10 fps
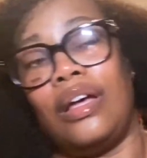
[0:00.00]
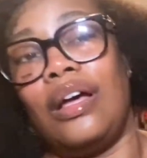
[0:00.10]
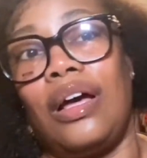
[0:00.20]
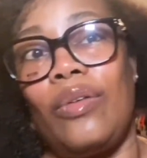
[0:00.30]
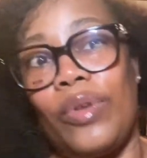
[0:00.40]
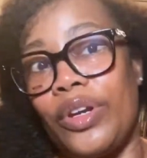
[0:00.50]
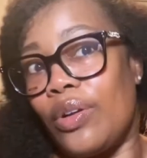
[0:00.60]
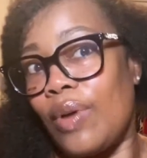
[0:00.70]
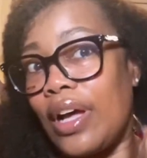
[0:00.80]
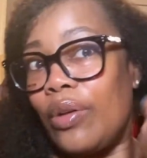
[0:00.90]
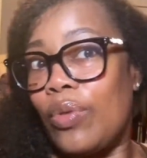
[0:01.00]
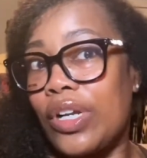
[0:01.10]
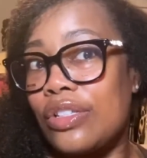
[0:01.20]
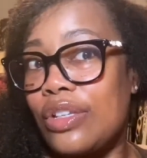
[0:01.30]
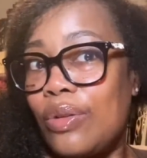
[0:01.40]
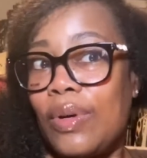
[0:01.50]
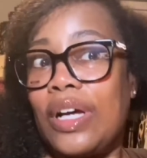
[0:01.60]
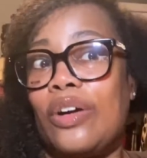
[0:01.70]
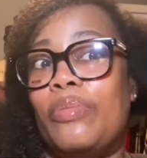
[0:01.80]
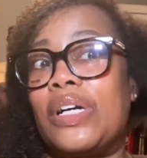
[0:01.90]
I wonder why it works so
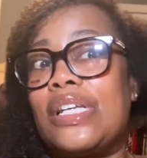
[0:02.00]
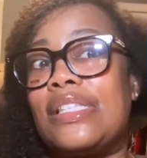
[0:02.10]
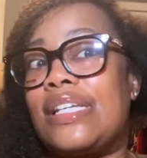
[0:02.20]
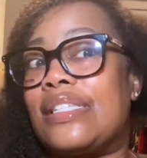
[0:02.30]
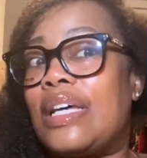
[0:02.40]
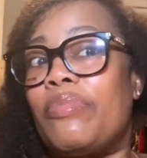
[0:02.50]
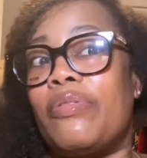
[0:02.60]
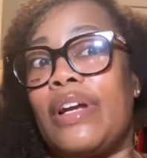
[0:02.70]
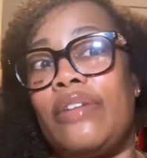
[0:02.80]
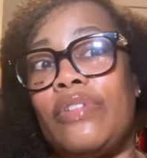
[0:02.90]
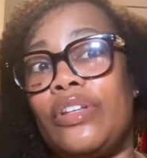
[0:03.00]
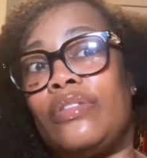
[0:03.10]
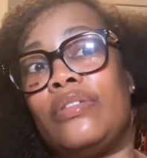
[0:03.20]
well, because they separate when you...